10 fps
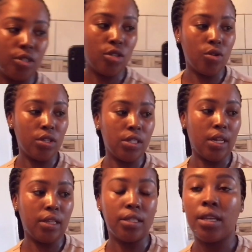me just hold it
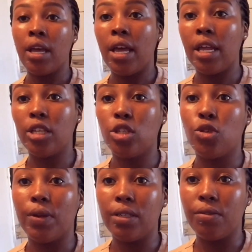like this. It is the
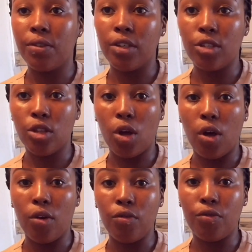21st
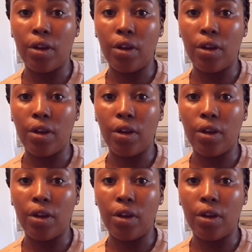of